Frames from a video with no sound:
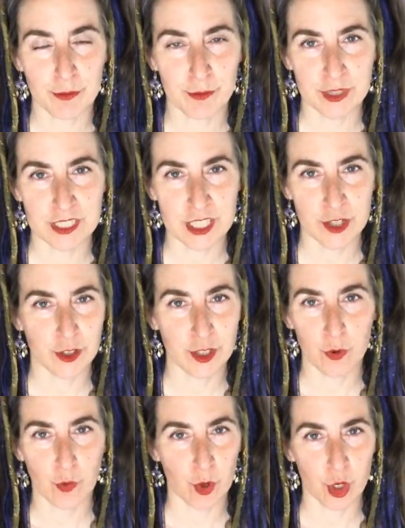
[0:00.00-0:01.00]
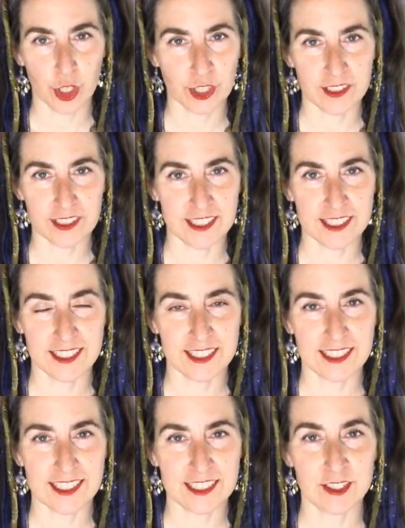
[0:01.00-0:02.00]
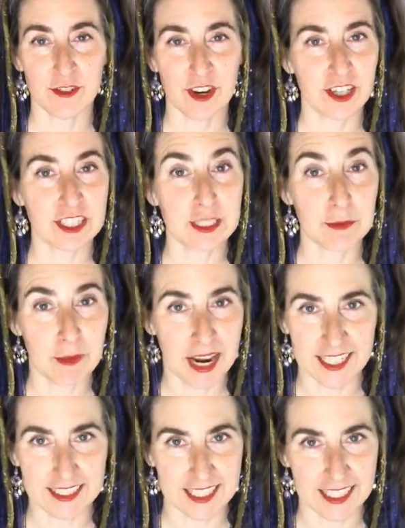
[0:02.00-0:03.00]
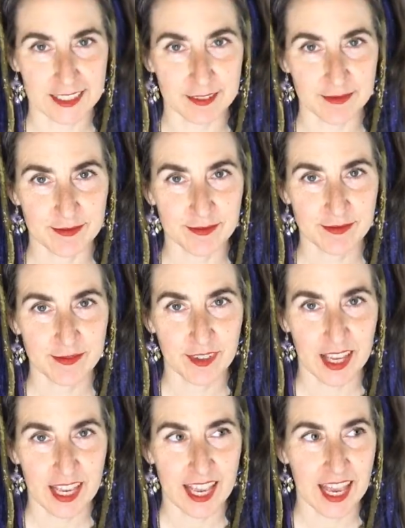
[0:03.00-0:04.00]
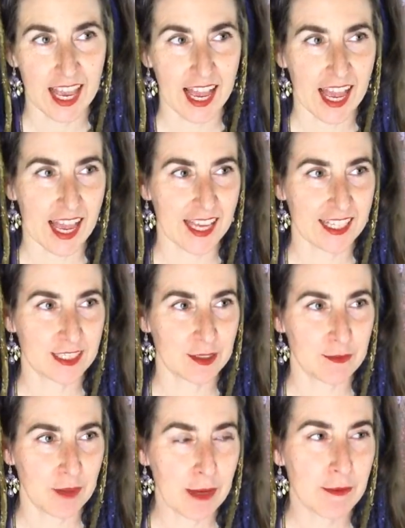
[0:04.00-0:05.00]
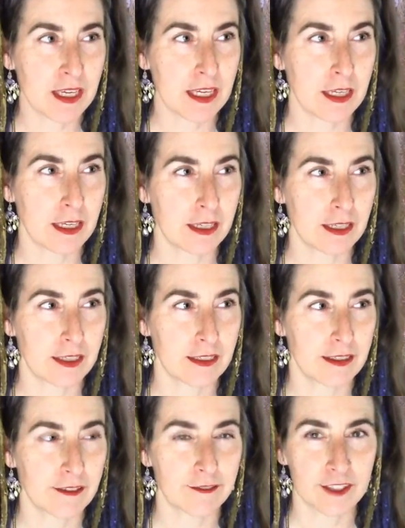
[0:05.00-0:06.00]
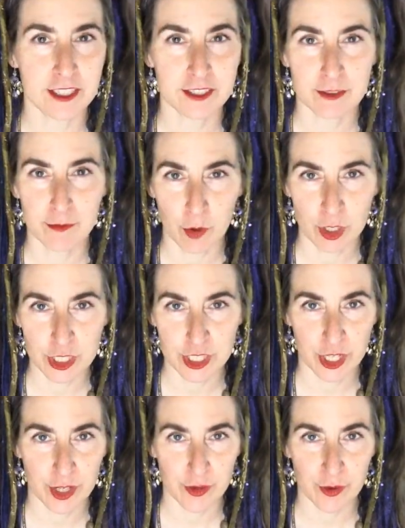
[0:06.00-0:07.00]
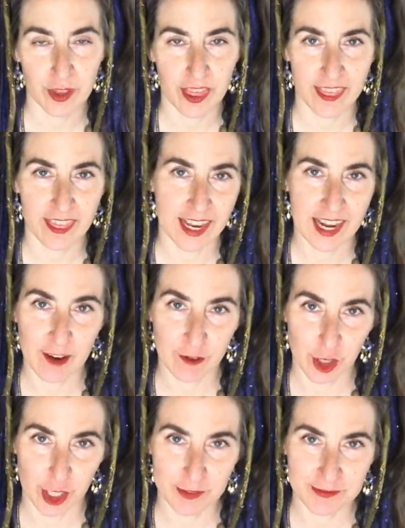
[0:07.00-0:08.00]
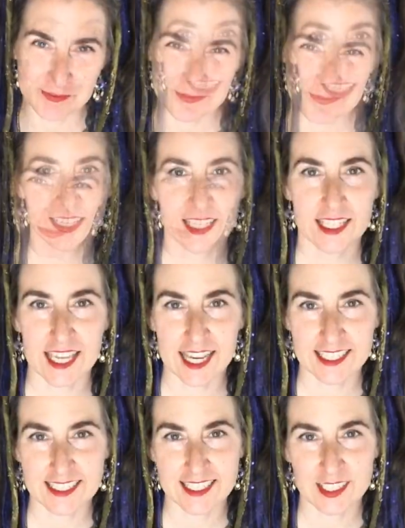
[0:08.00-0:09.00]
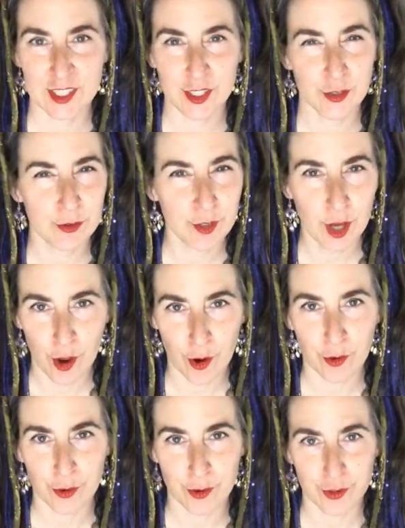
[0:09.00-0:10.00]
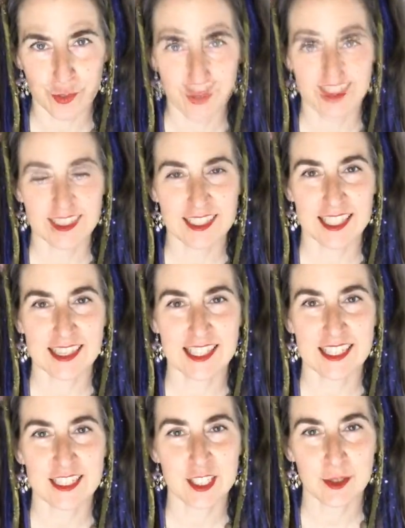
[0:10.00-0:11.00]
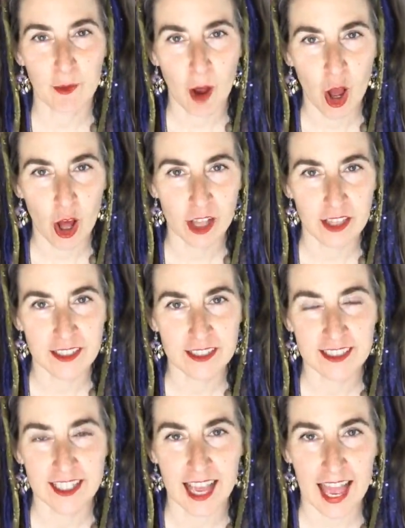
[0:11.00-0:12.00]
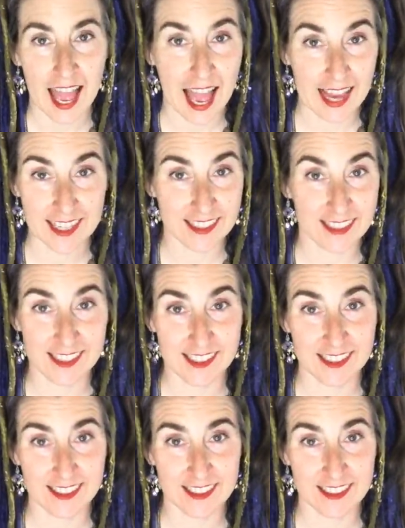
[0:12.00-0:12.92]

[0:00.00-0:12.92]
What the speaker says: material world is very demanding, and maybe feels more so than ever. Yet you know that the small acts